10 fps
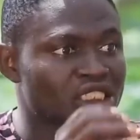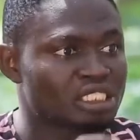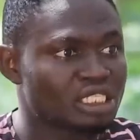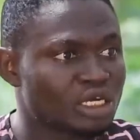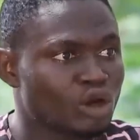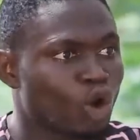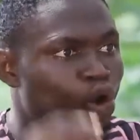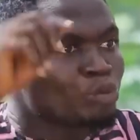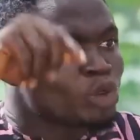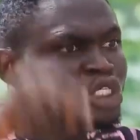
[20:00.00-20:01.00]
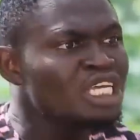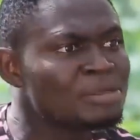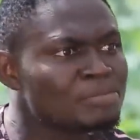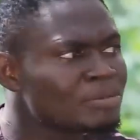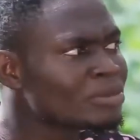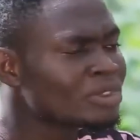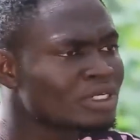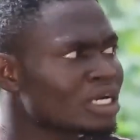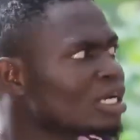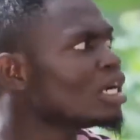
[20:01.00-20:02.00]
double edges on both
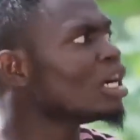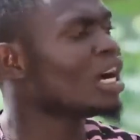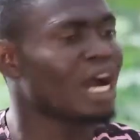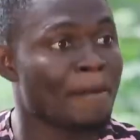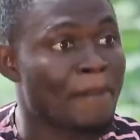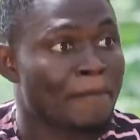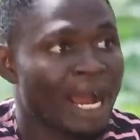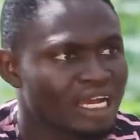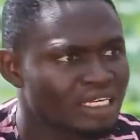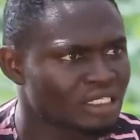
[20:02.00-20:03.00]
him and